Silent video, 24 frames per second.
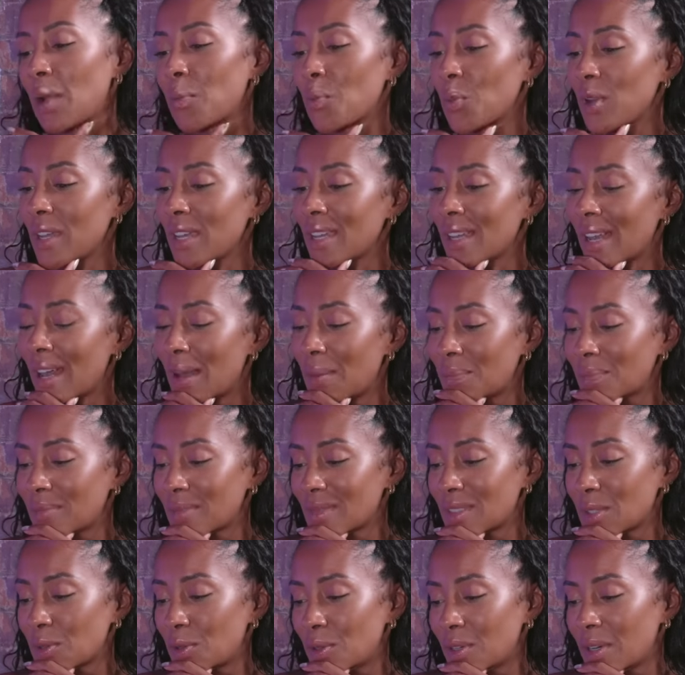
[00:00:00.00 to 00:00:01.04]
Can we um,
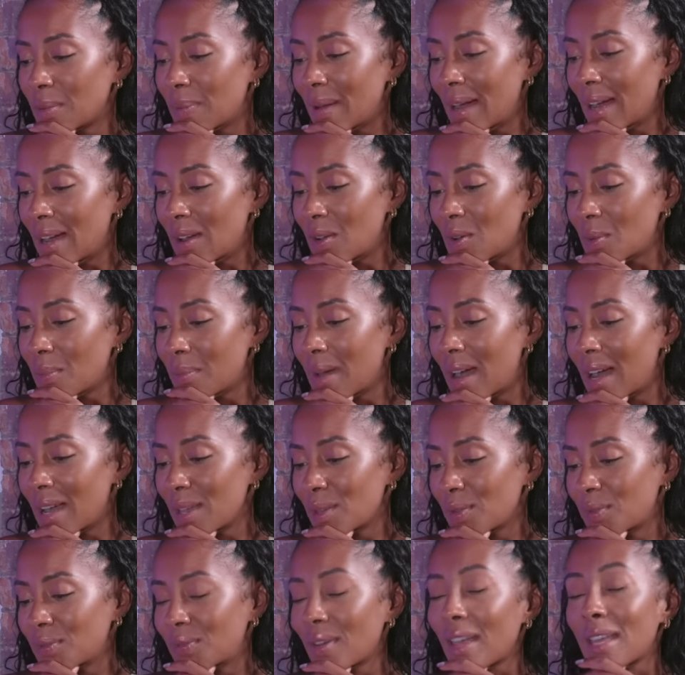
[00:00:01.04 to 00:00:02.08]
talk about
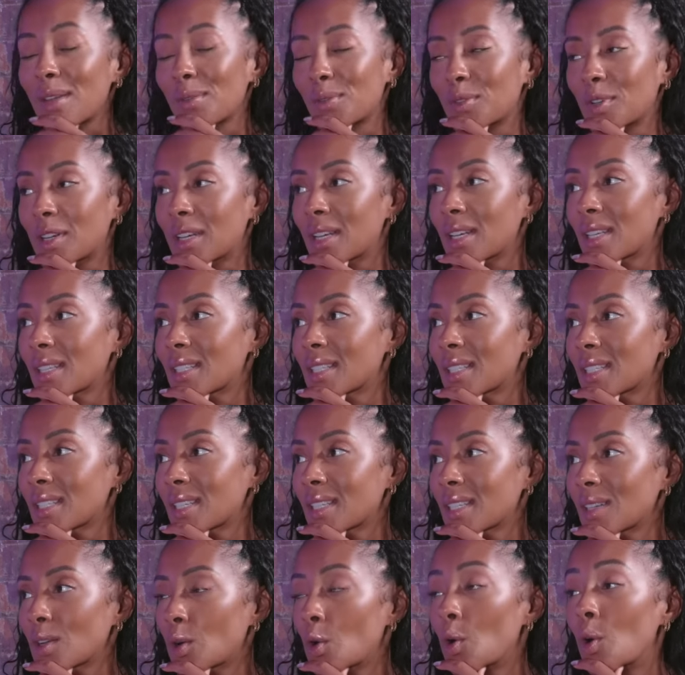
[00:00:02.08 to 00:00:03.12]
my favourite
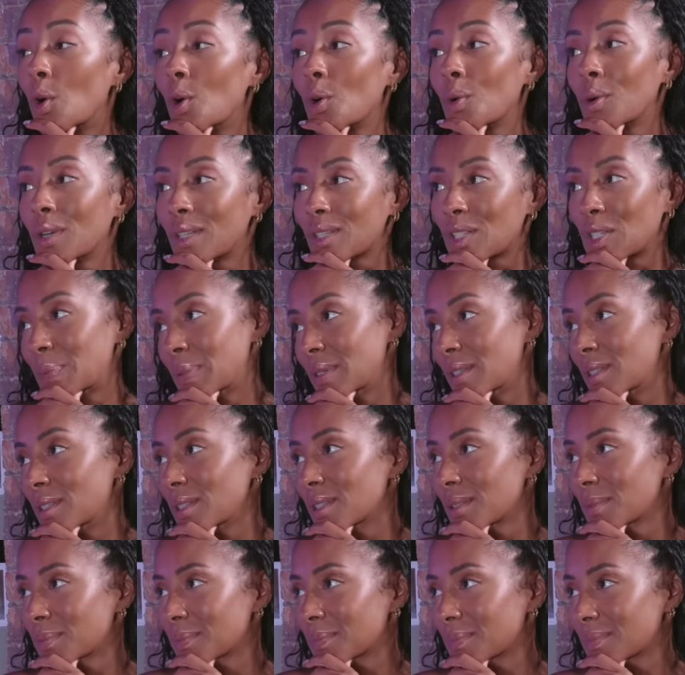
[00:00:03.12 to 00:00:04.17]
awkward
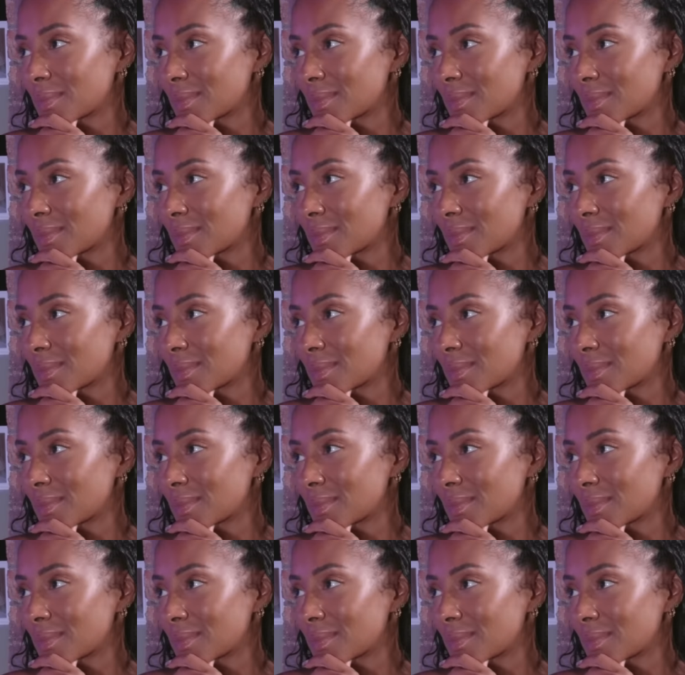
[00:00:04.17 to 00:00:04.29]
couple,